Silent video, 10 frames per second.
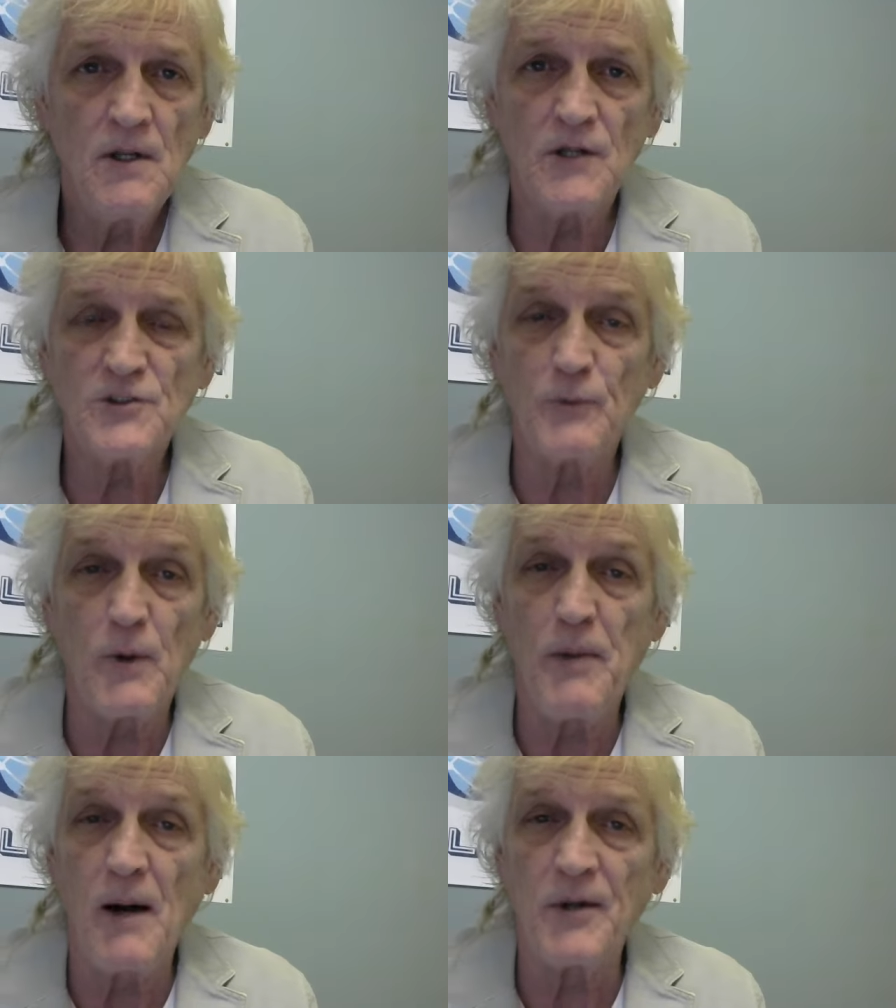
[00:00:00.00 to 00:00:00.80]
There's a
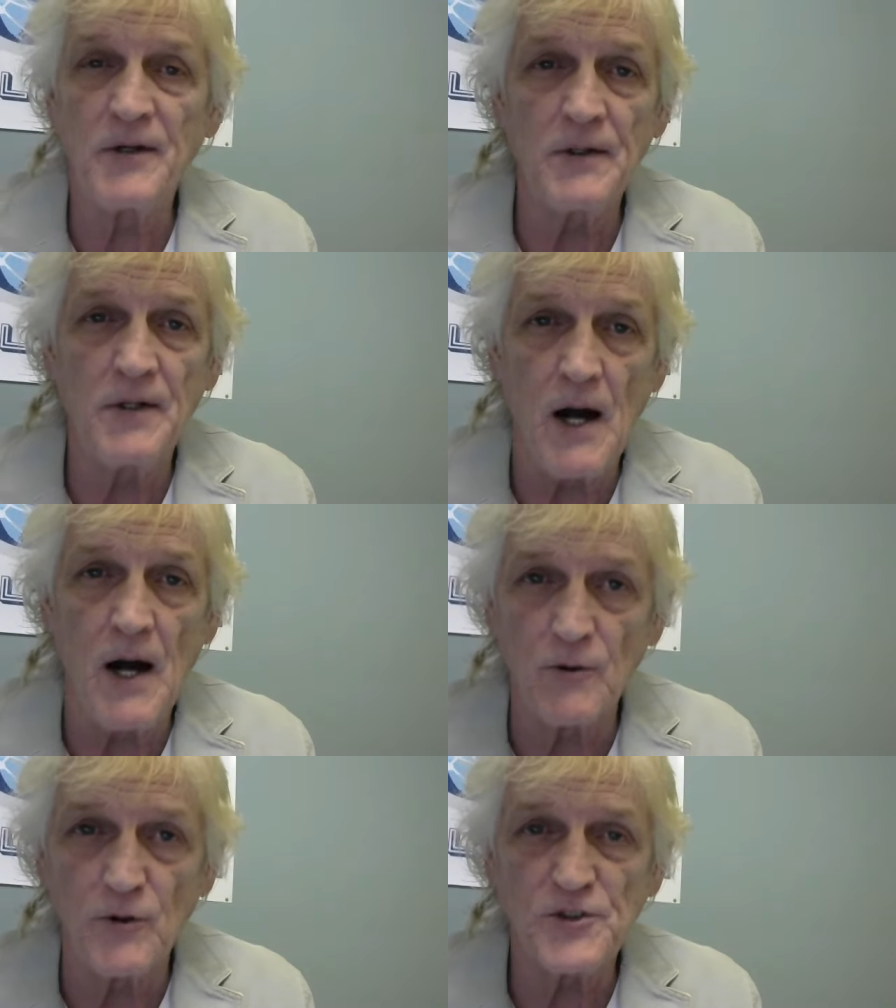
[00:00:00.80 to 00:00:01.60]
Republican
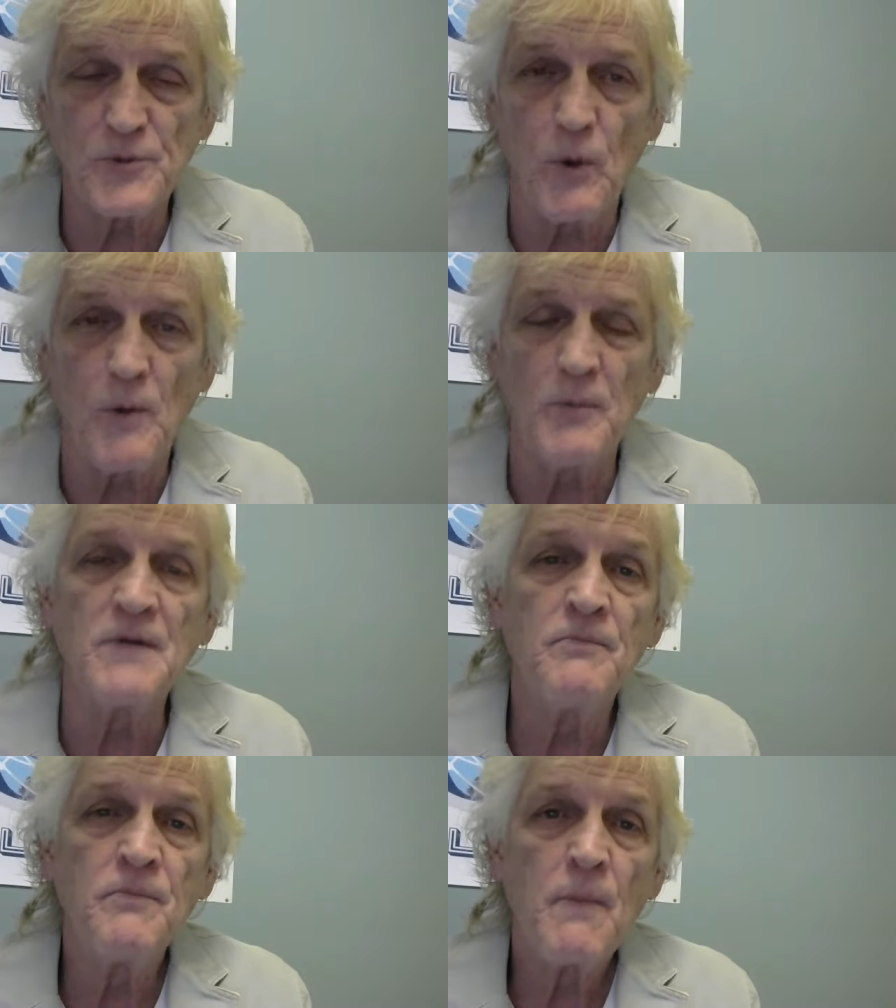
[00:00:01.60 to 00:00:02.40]

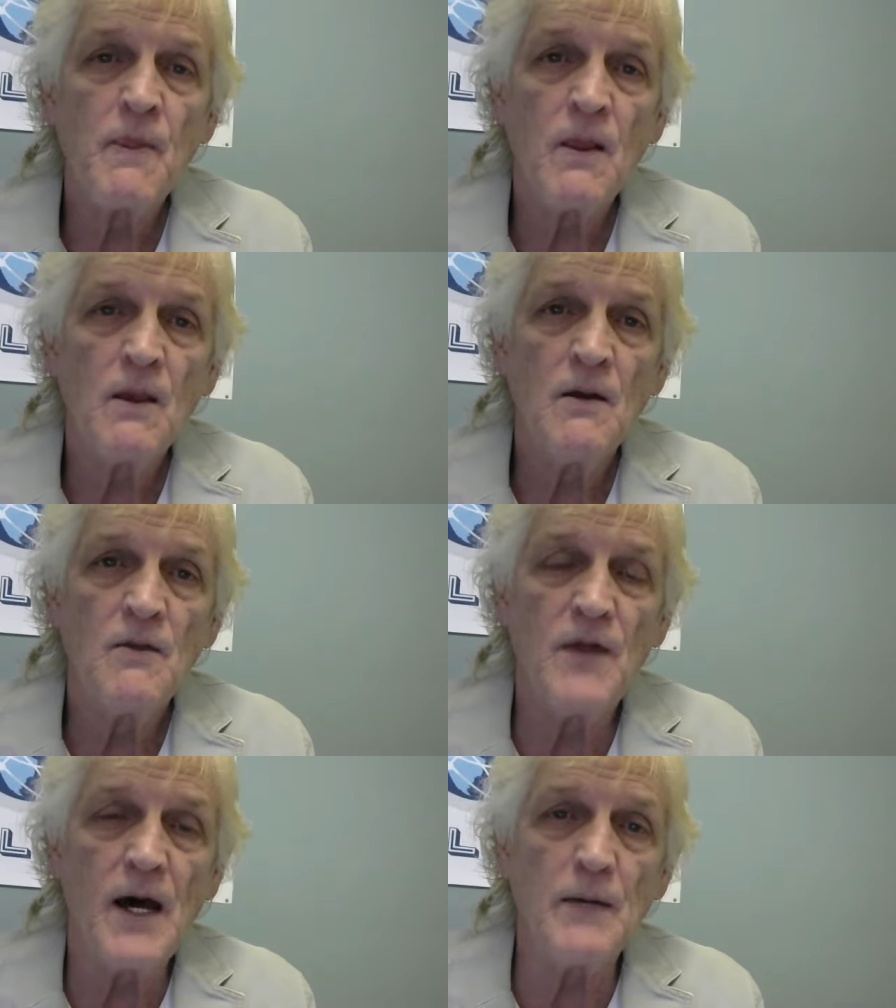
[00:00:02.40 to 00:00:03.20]
congresswoman
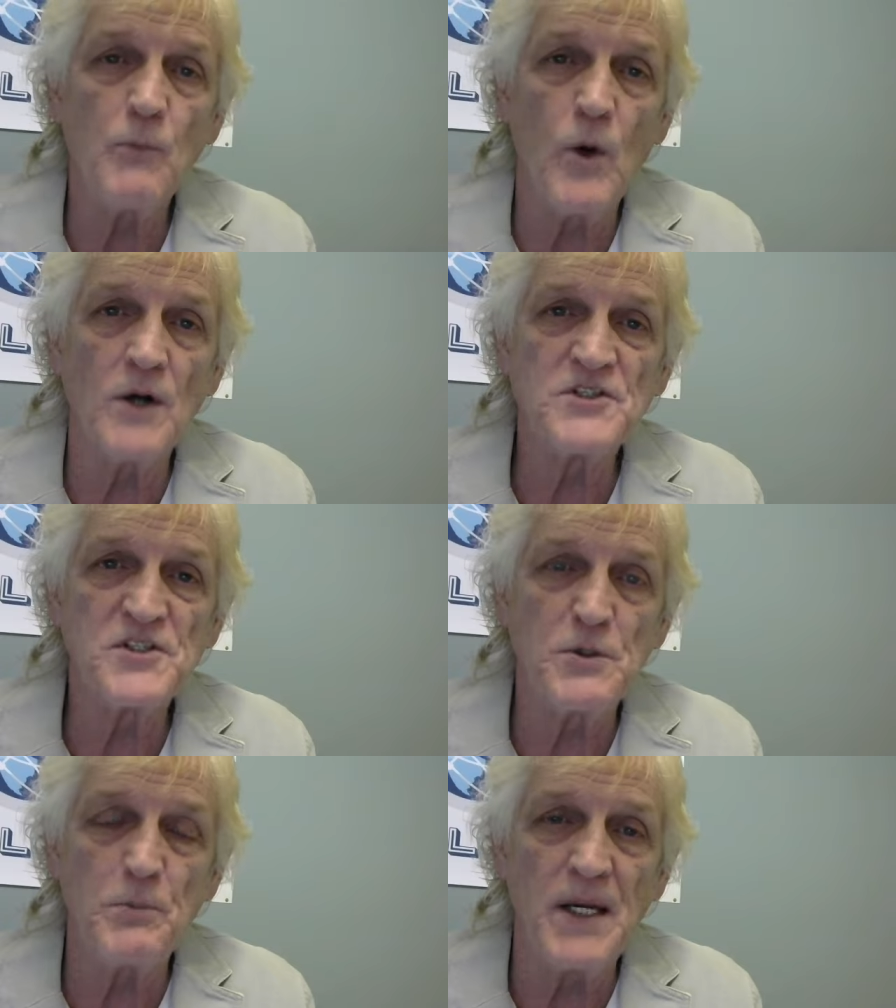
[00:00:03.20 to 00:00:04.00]
that
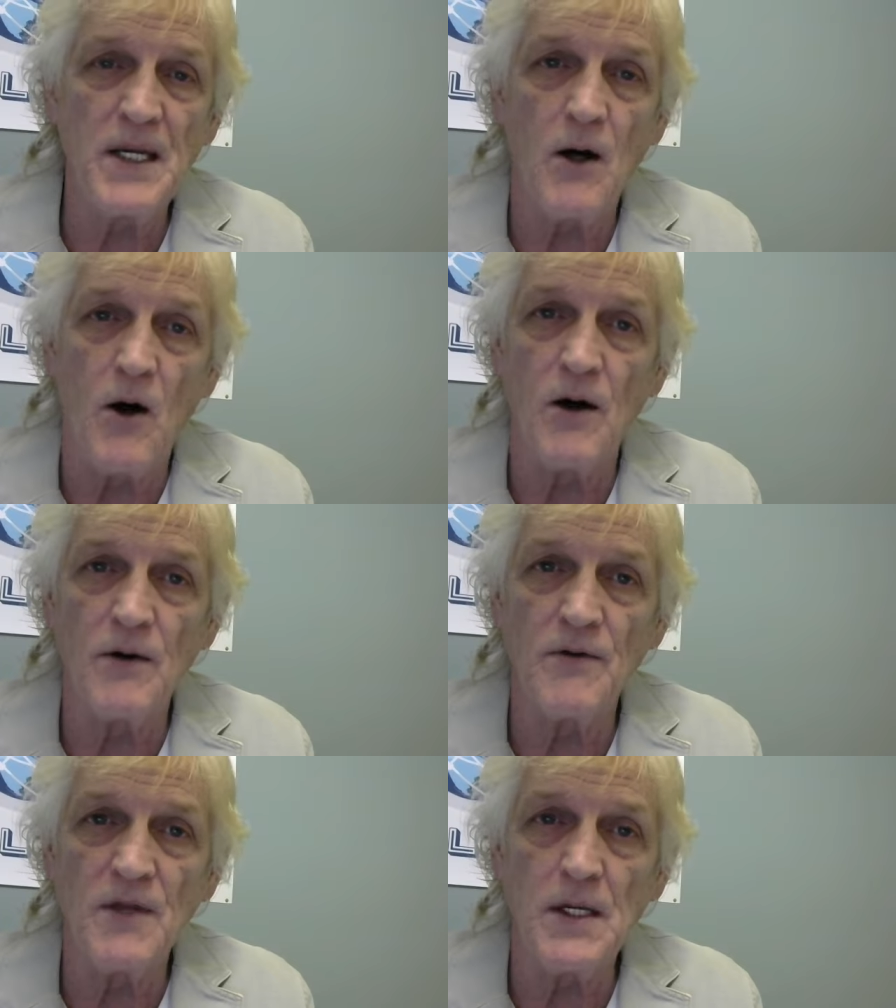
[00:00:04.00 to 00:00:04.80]
wants to be
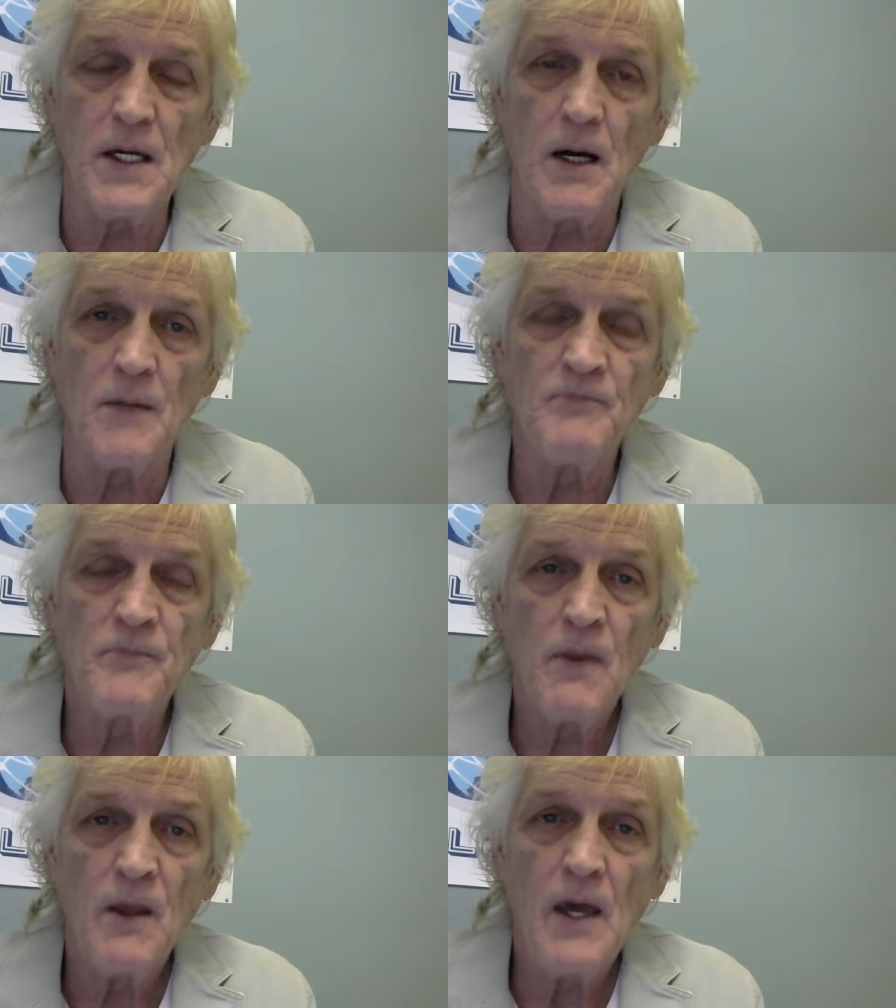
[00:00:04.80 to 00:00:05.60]
on the uh,
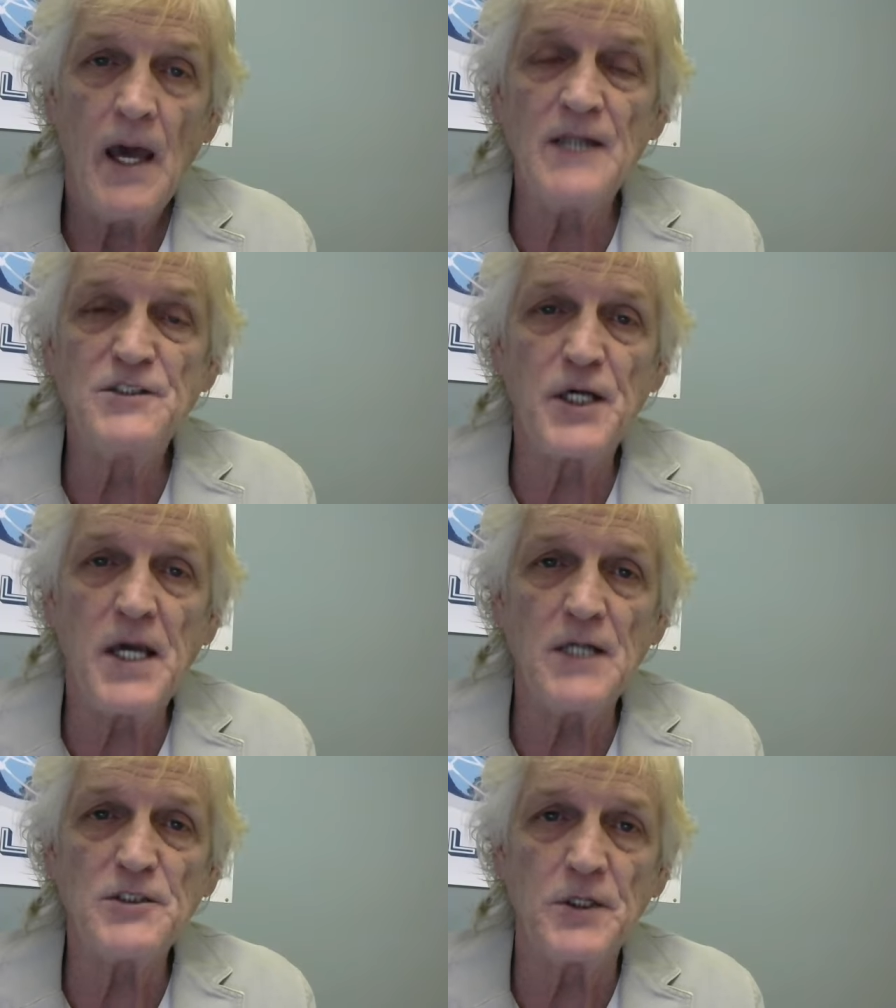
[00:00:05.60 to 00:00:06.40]

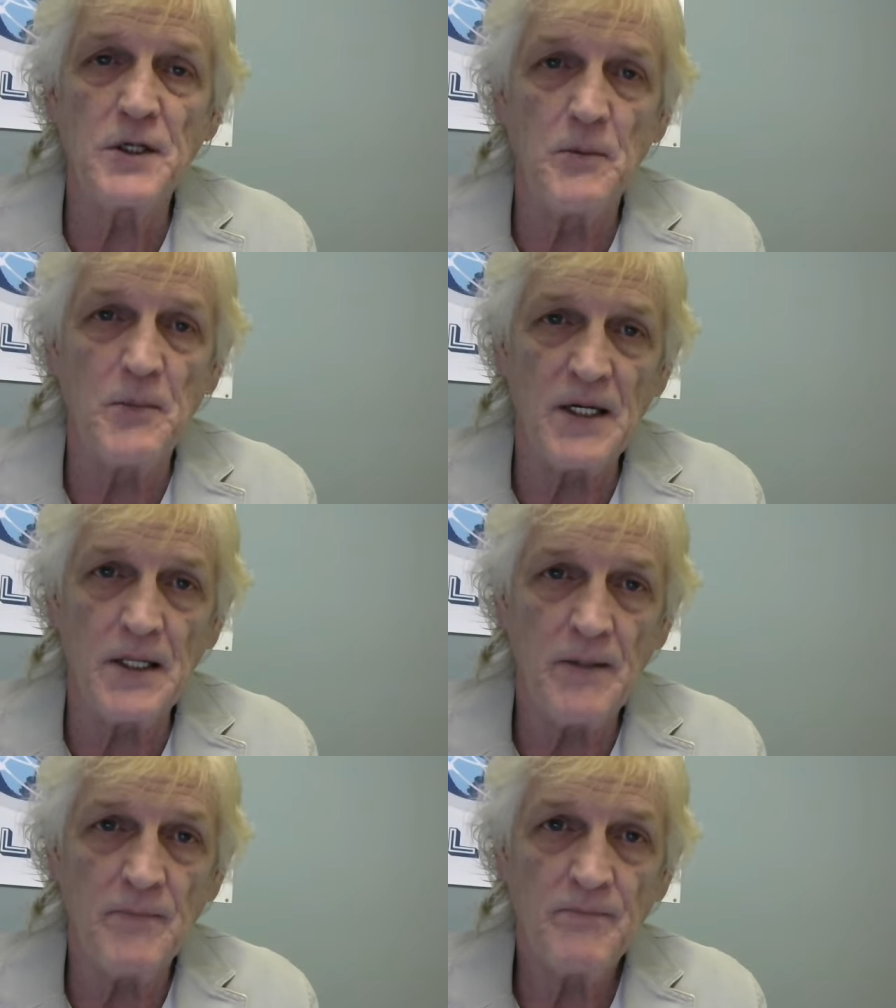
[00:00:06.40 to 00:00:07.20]
education
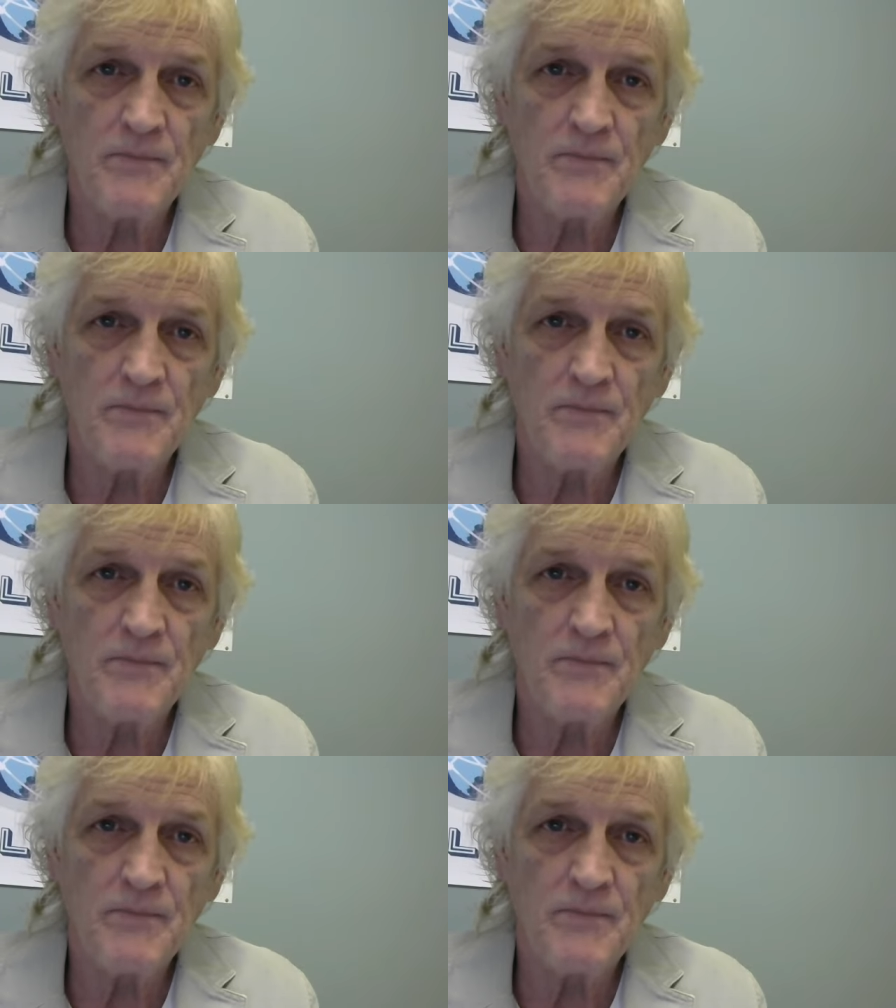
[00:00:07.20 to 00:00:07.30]
committee.